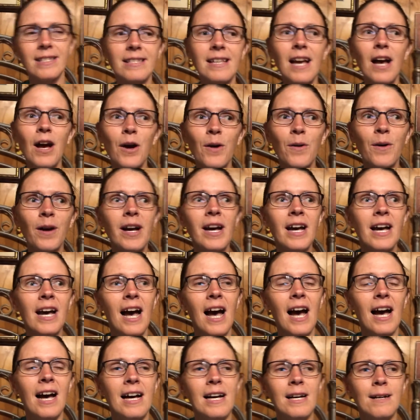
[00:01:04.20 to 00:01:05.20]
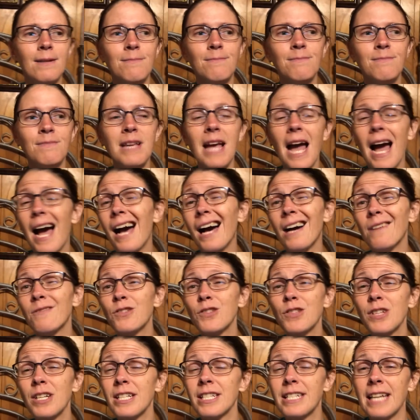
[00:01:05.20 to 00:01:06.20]
So, um, yeah, I'm
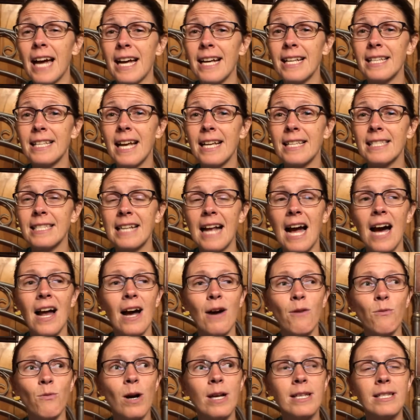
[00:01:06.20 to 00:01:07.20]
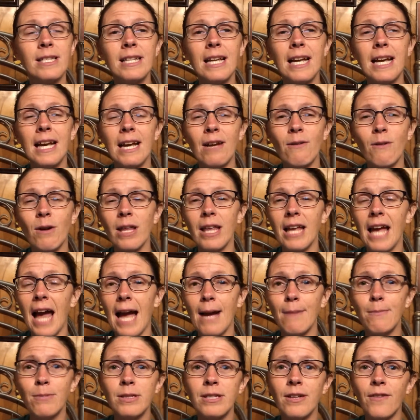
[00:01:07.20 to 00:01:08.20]
just going to test it out. I wasn't really
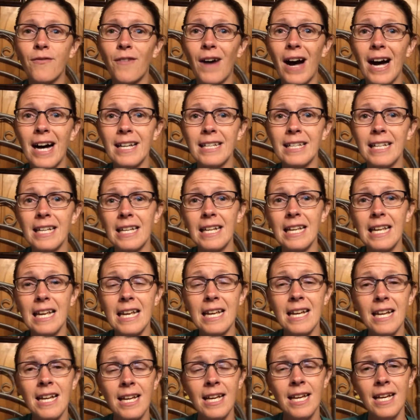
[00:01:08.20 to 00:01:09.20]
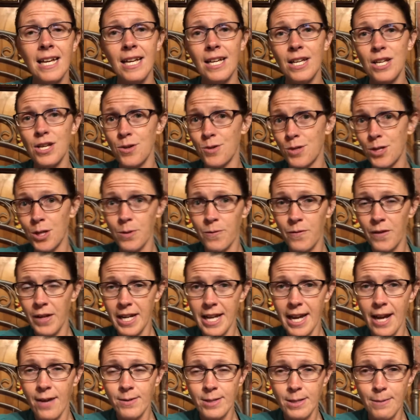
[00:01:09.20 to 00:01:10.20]
able to find any YouTube
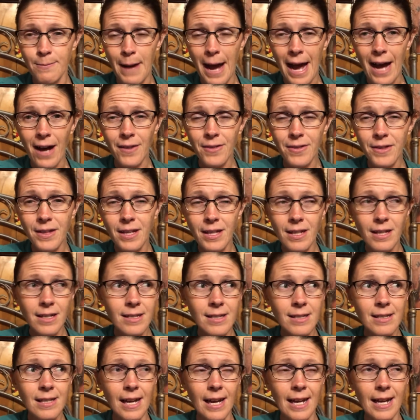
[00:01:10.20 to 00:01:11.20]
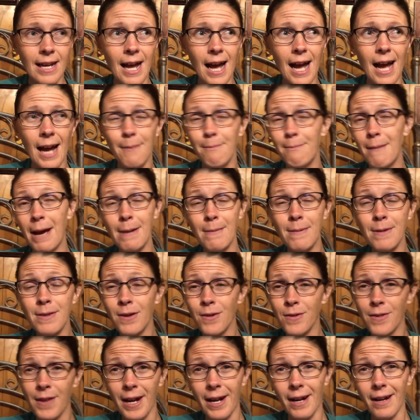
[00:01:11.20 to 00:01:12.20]
videos about this and maybe
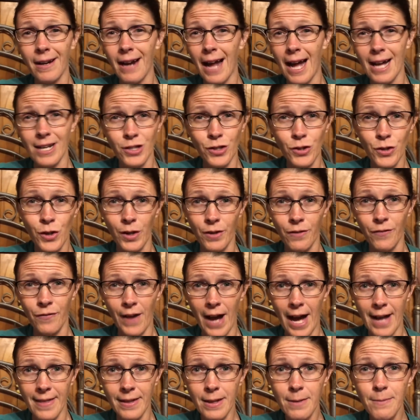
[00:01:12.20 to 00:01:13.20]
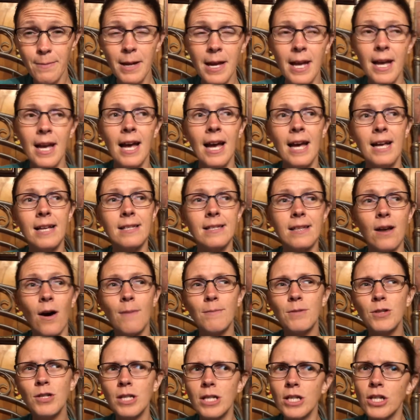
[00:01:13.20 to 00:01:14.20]
they're there and I just couldn't find them. So
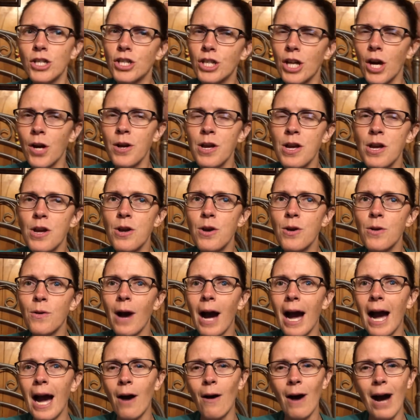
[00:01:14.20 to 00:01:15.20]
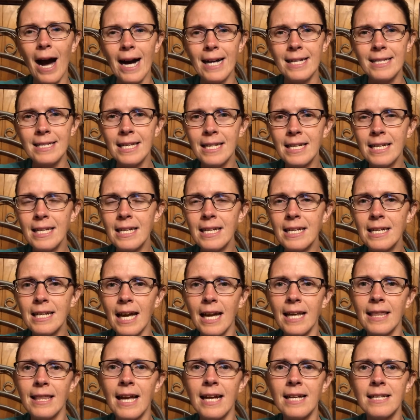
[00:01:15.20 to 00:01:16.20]
I'm just going to show you how I did it
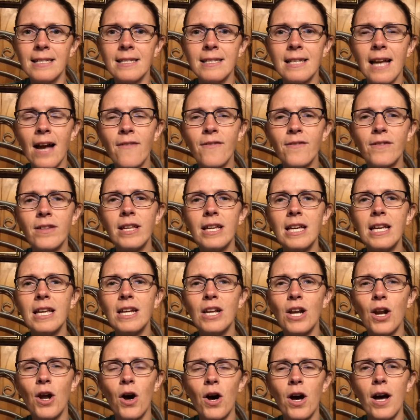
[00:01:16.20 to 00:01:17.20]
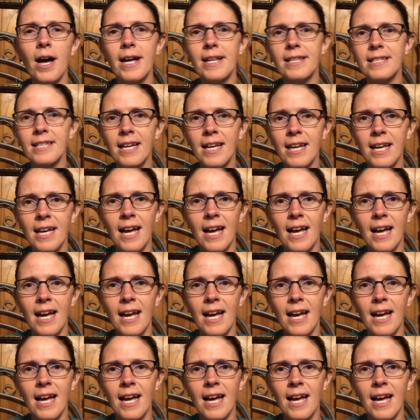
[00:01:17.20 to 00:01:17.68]
and that is definitely not